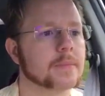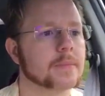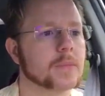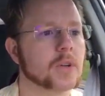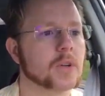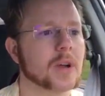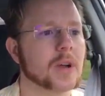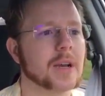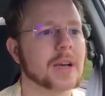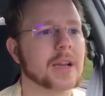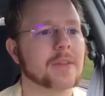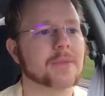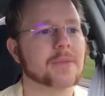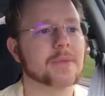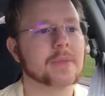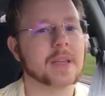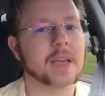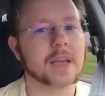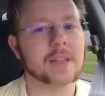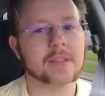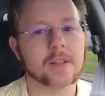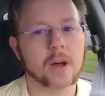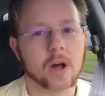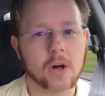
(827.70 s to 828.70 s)
trying to
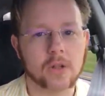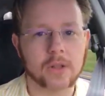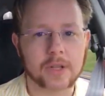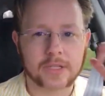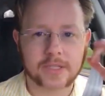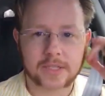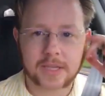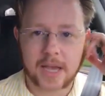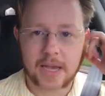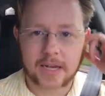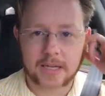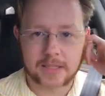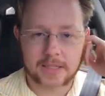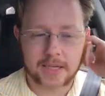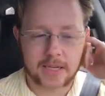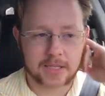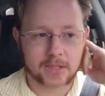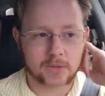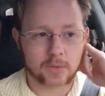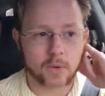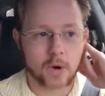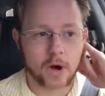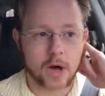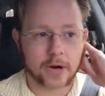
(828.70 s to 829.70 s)
get all this
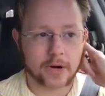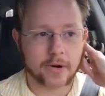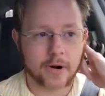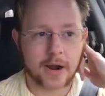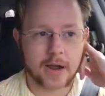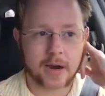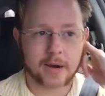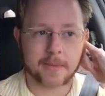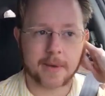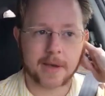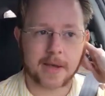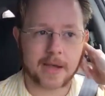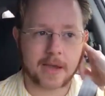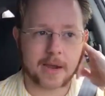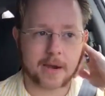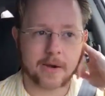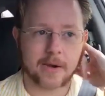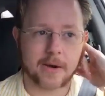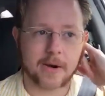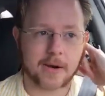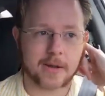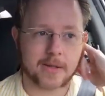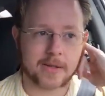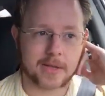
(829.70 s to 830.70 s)
excess water out of my
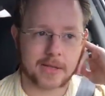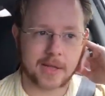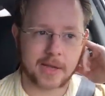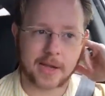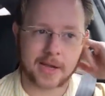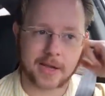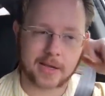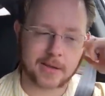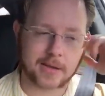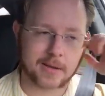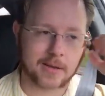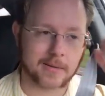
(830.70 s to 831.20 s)
ear, it's like